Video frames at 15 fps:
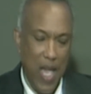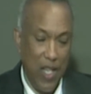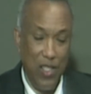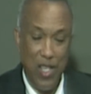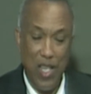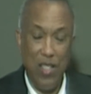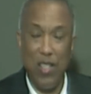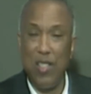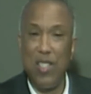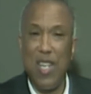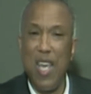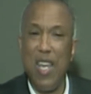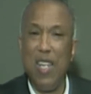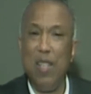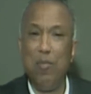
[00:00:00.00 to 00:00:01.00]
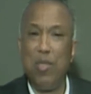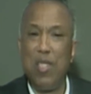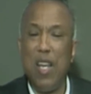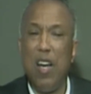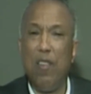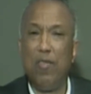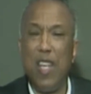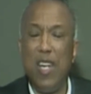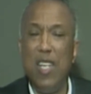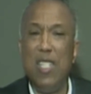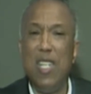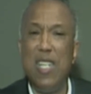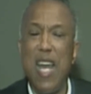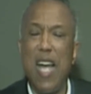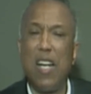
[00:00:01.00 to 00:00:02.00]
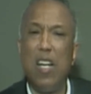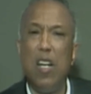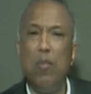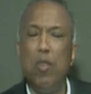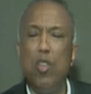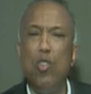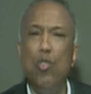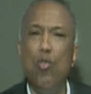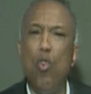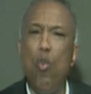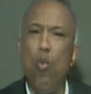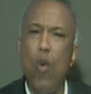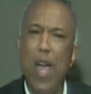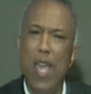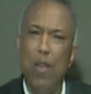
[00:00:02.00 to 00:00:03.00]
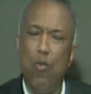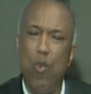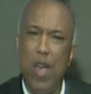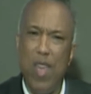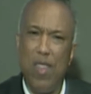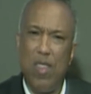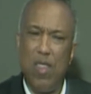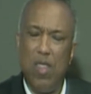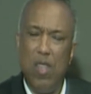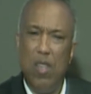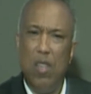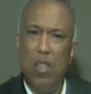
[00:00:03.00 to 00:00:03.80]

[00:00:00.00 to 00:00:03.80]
And Jesus said himself that he did not come to do away with